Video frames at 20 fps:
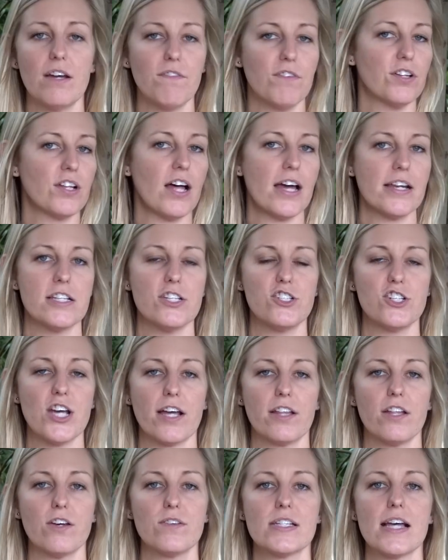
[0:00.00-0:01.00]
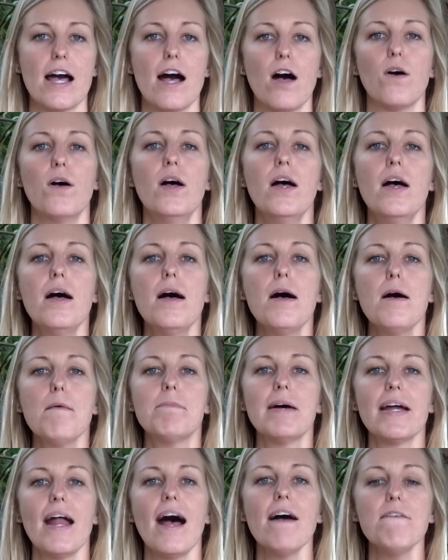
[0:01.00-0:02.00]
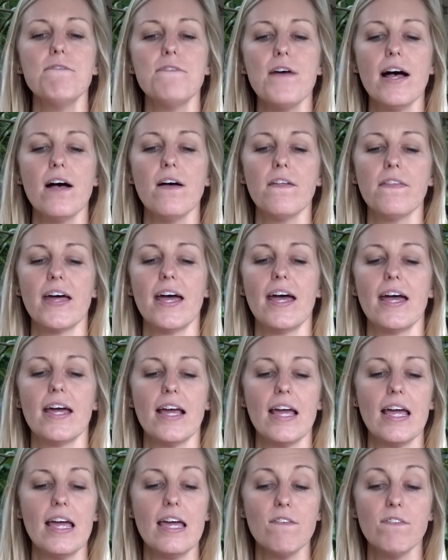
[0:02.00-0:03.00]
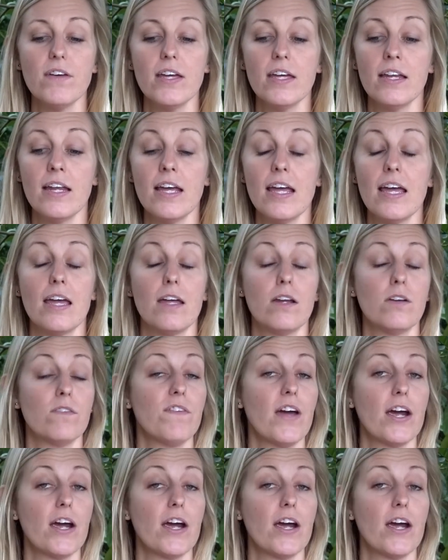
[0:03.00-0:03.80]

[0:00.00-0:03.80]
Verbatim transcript: if you'd like to check those out. But I found that even in